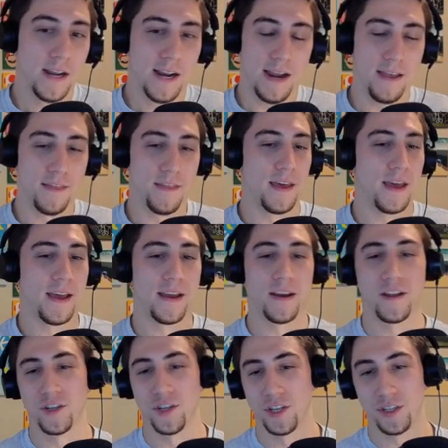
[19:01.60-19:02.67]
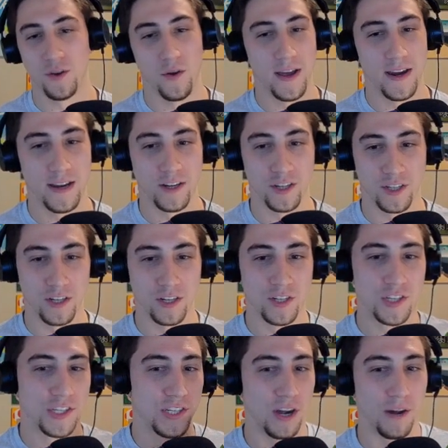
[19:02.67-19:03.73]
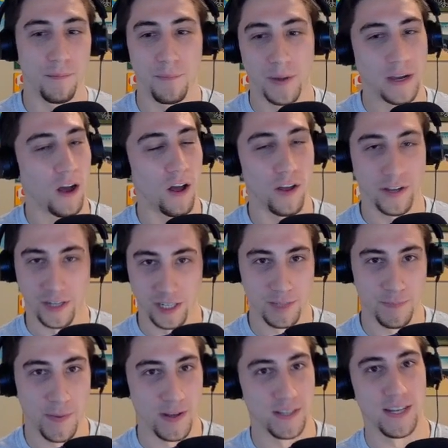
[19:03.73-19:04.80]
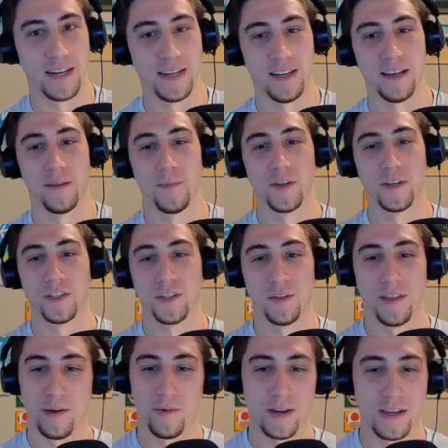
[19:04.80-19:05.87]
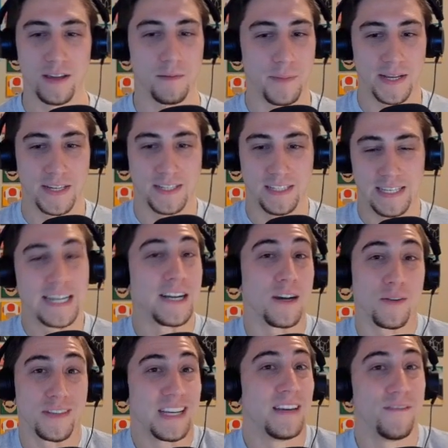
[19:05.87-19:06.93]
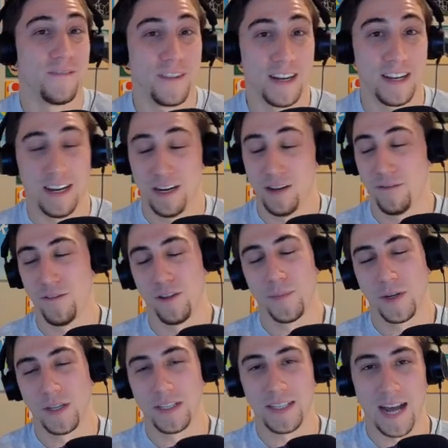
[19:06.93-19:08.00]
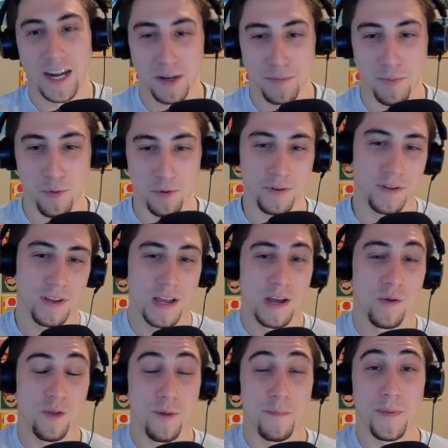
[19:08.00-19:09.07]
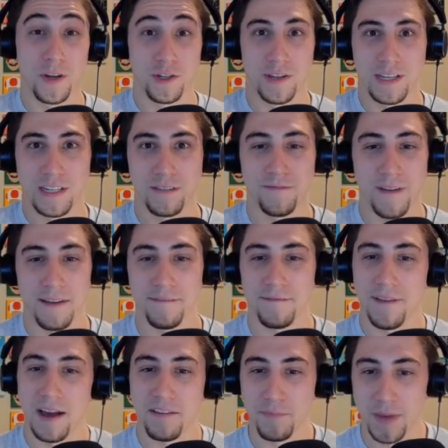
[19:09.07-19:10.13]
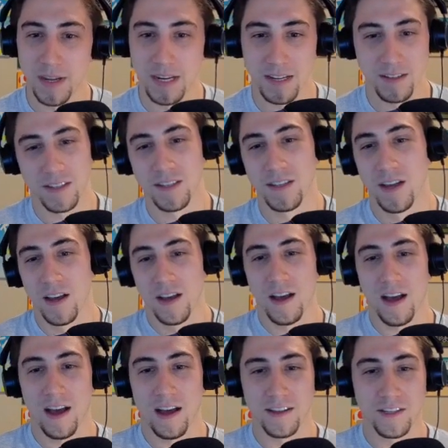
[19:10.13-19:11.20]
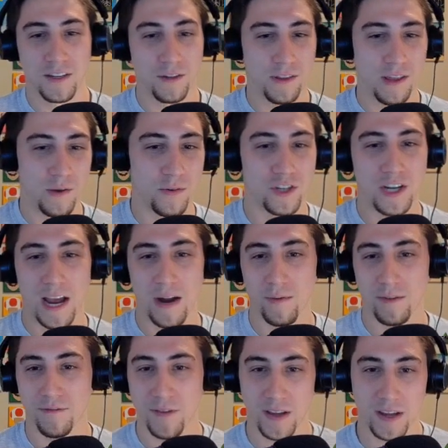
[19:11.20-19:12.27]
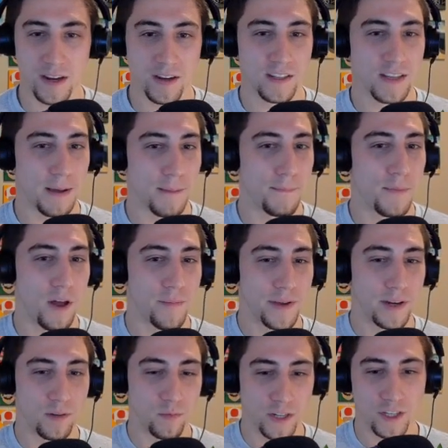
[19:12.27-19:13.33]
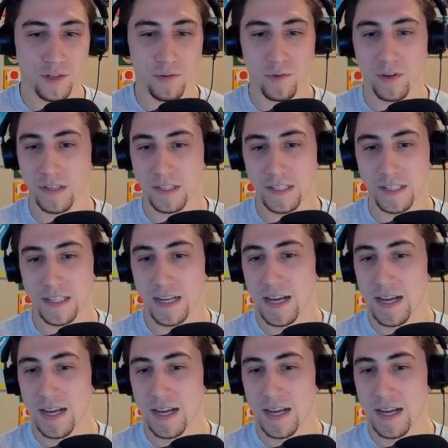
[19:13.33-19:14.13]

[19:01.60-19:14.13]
and then just go ahead and just dumping all your spells onto him, so that way basically he goes infinite and you fill up your entire board with a bunch of these 5/5 minions. So you can do that with Shadowy Figures, Embalming Rituals,